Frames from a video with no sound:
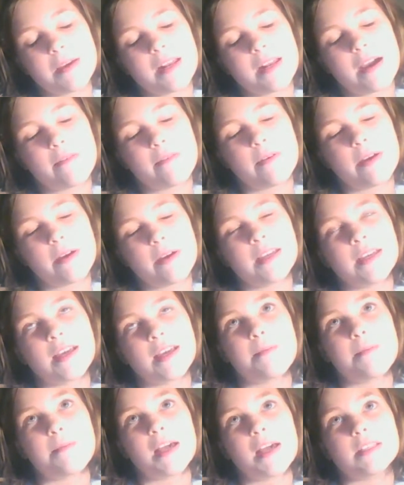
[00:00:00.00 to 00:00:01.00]
I wake
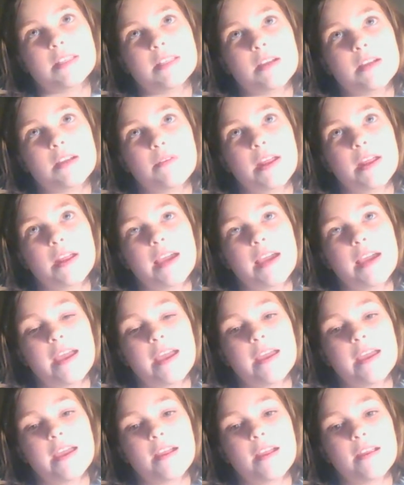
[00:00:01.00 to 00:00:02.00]
up, I see a red
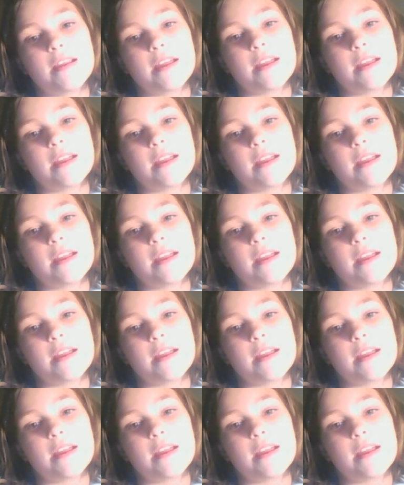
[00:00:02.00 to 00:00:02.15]
hair